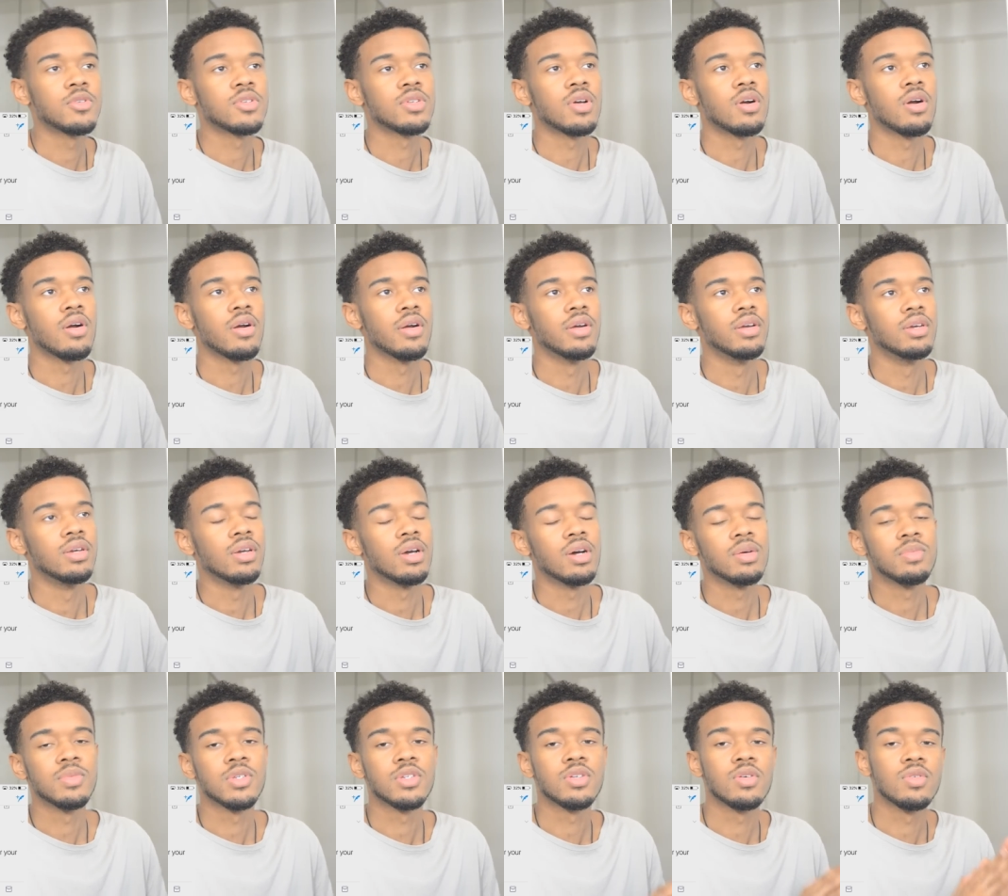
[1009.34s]
sorry.
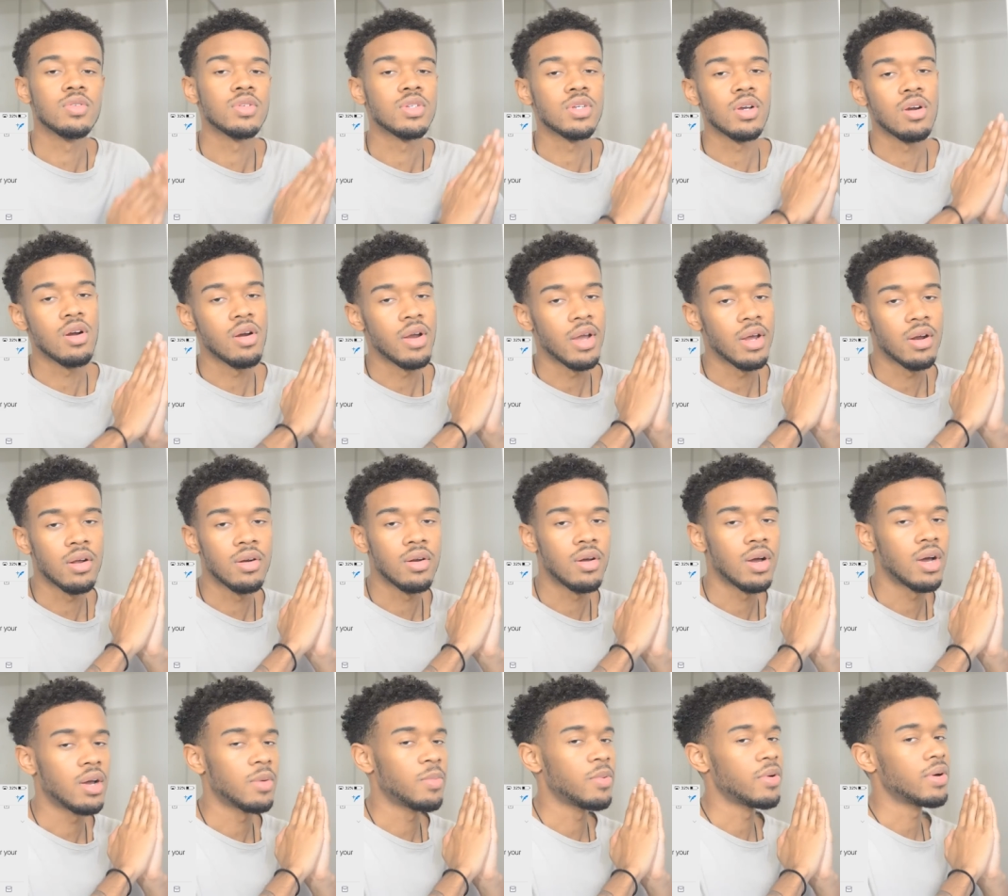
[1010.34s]
I'm so sorry. I don't know
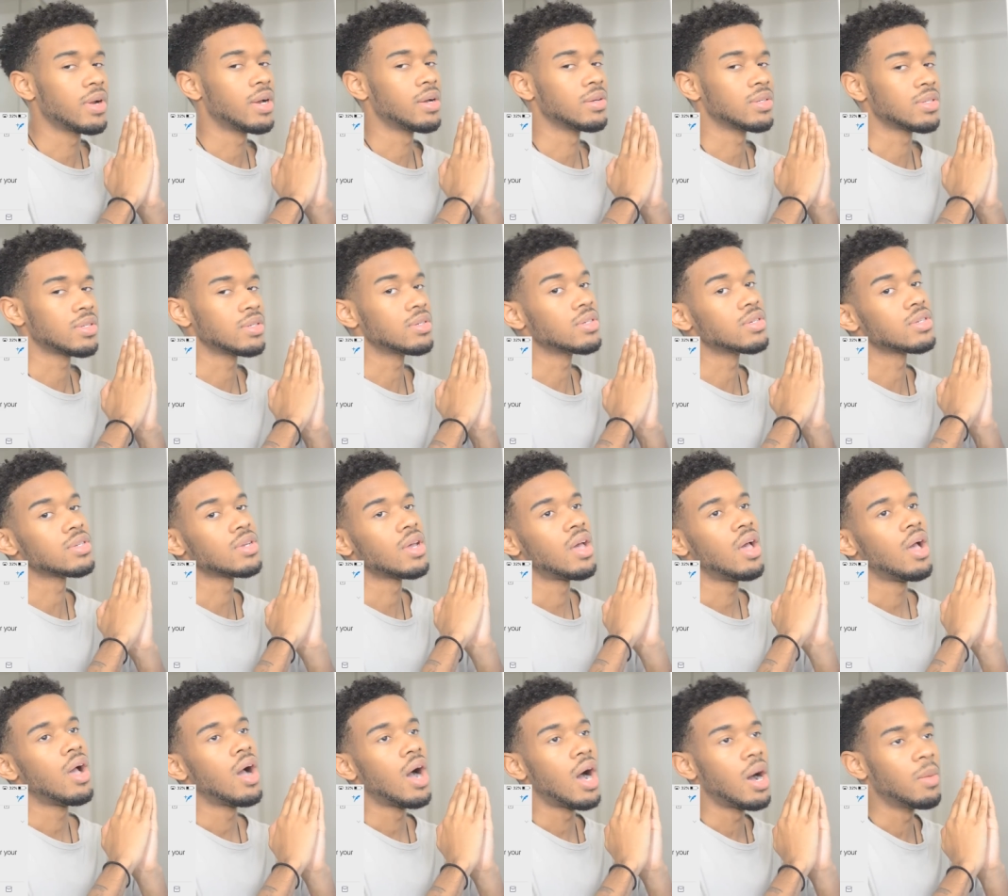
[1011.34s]
how to pronounce this.
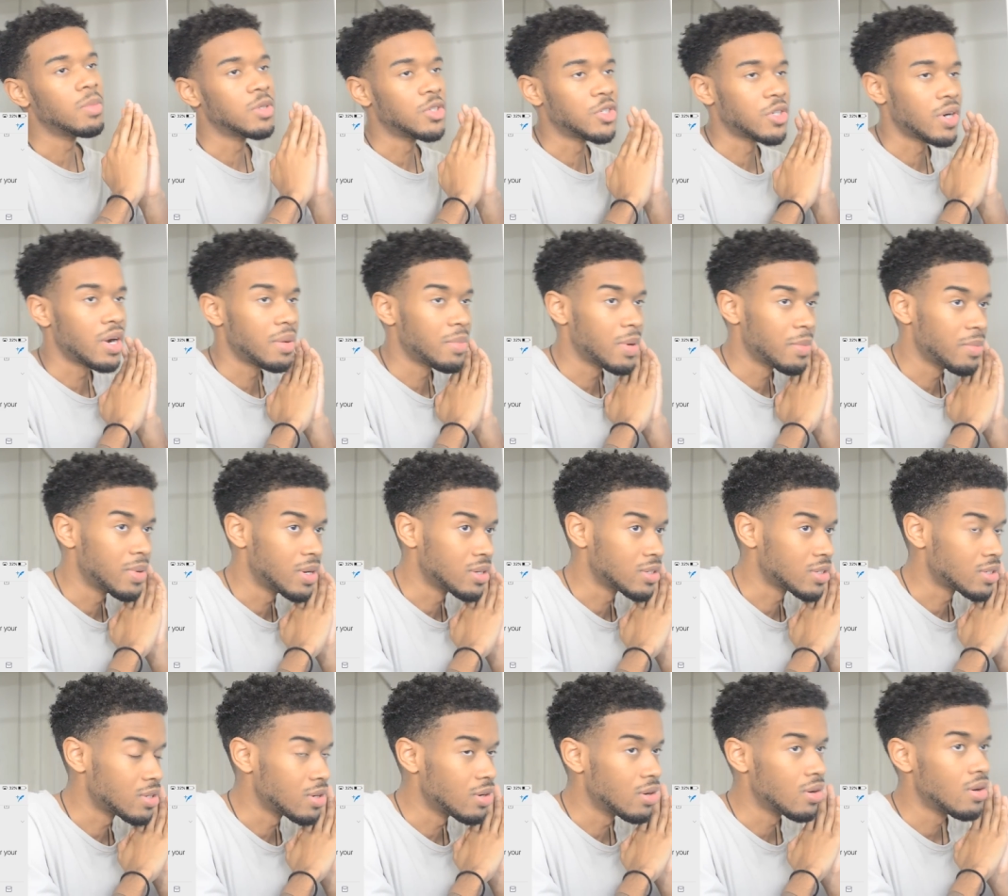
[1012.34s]
I'm gonna try my
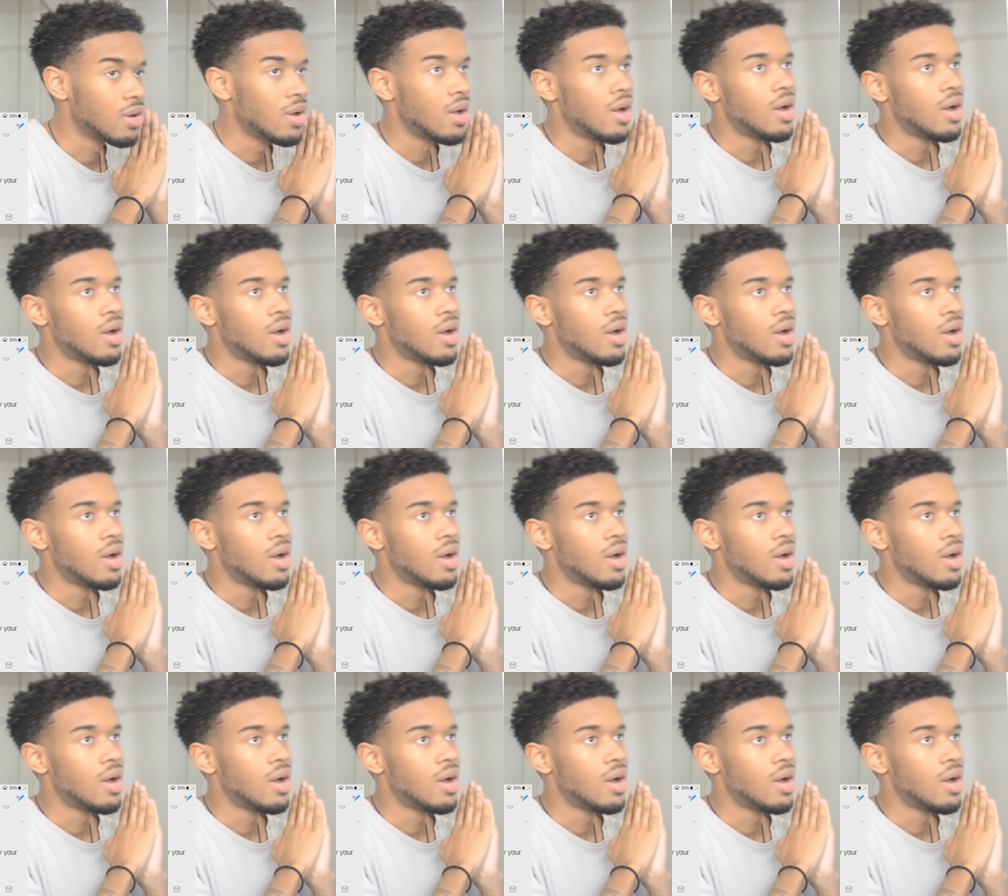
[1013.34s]
best though.